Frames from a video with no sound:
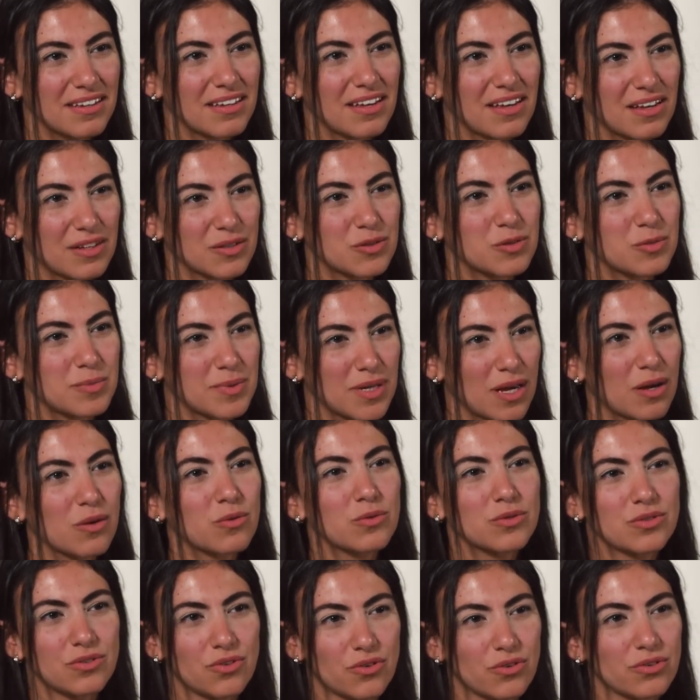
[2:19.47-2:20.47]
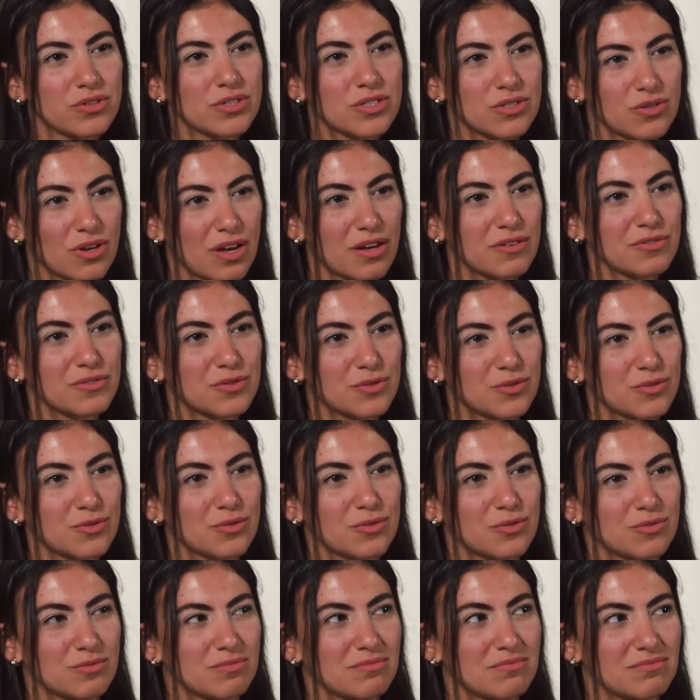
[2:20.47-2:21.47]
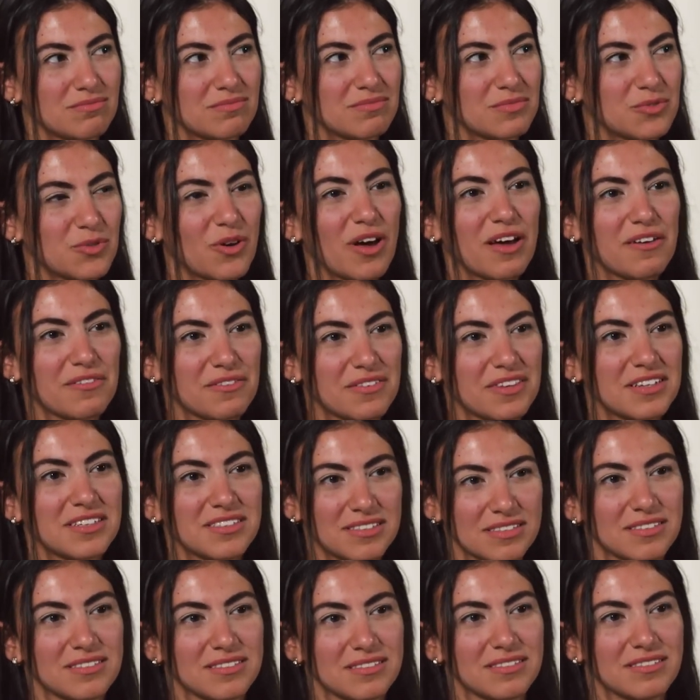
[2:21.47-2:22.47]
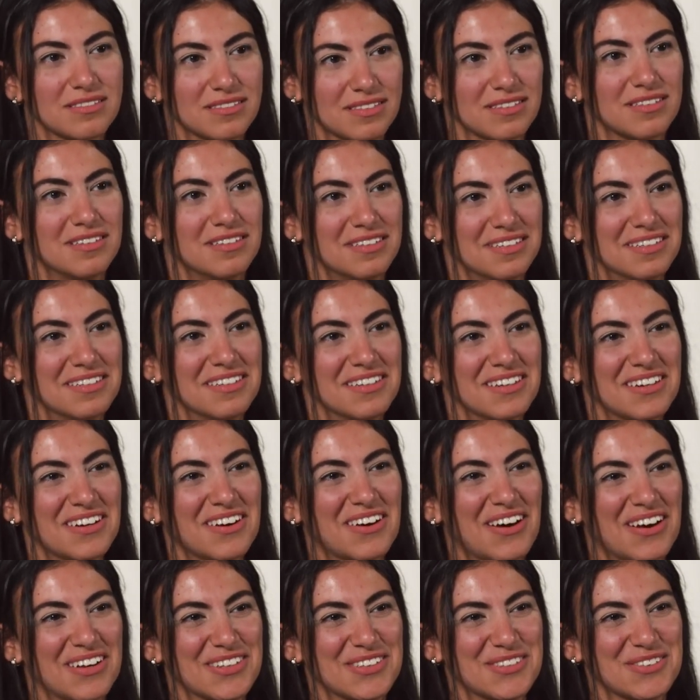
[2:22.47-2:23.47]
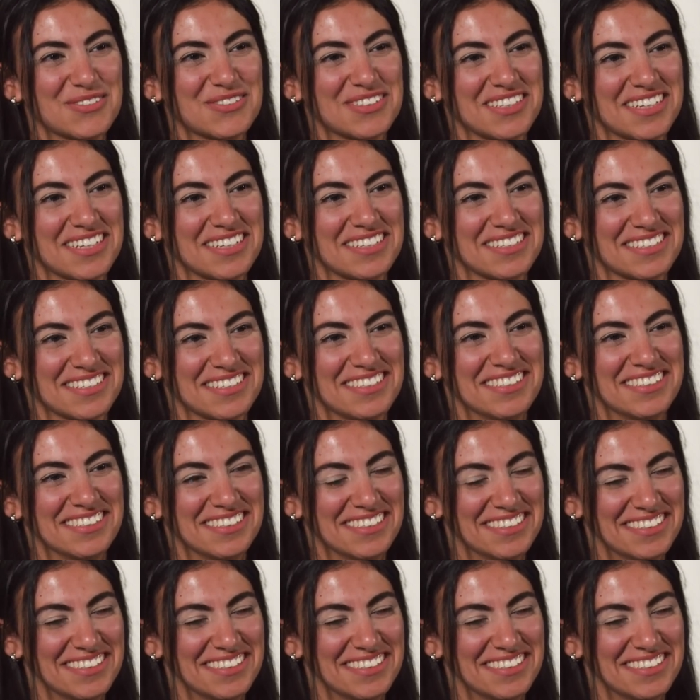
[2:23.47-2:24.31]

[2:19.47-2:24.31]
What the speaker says: Yeah, to be a good nurse you have to have these kind of things.